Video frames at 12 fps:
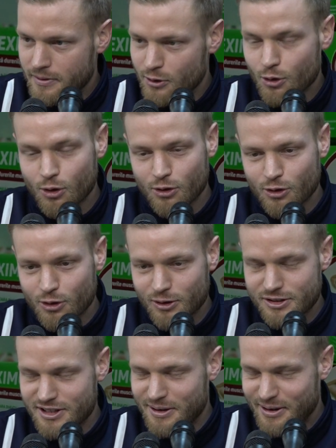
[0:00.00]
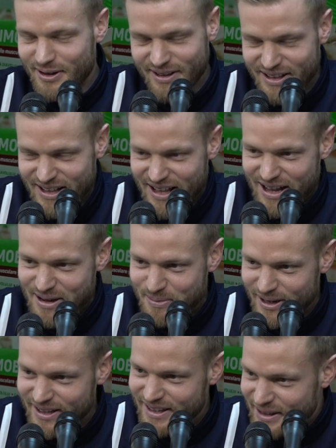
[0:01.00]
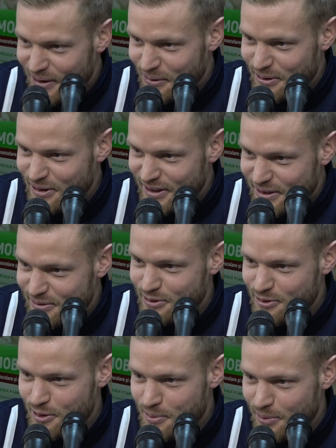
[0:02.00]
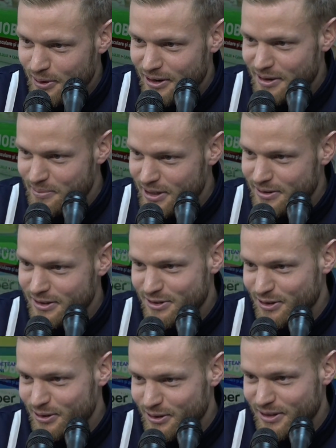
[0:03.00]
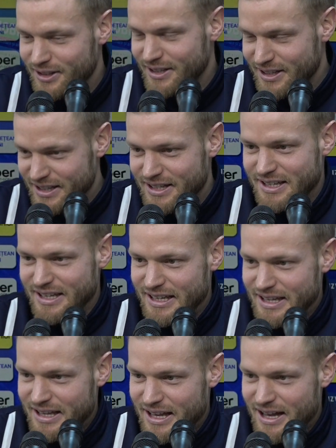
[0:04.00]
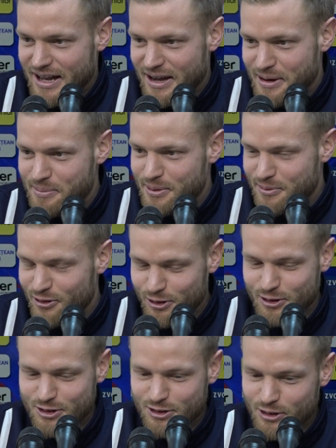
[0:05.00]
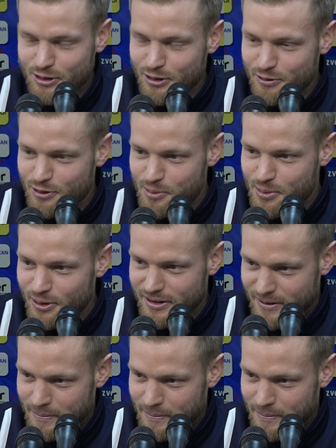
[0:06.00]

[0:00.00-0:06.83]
No, guys. I play only here for football, I'm married, so I'll be focused on football.